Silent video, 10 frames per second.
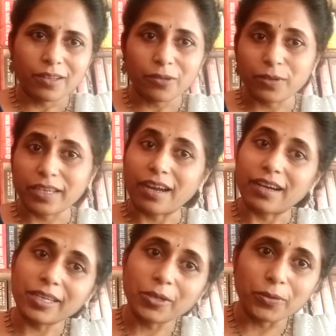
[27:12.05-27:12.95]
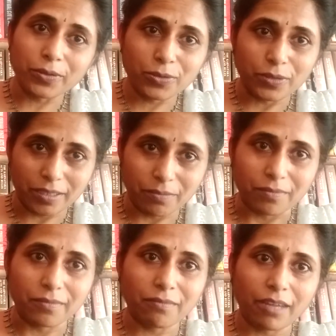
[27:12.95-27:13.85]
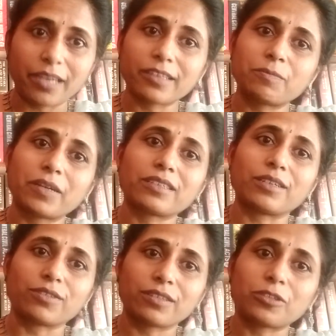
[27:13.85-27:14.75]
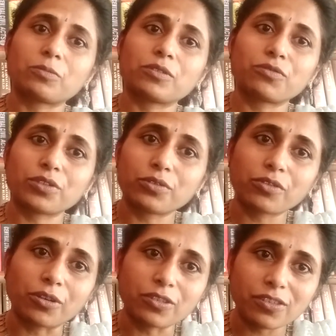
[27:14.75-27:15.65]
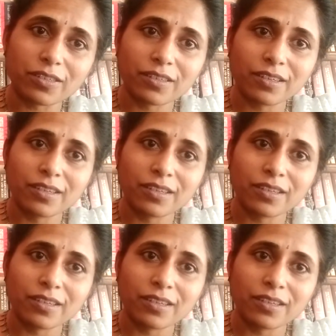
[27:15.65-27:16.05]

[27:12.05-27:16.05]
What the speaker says: Now, when I go to him, I expect everything to be free of cost.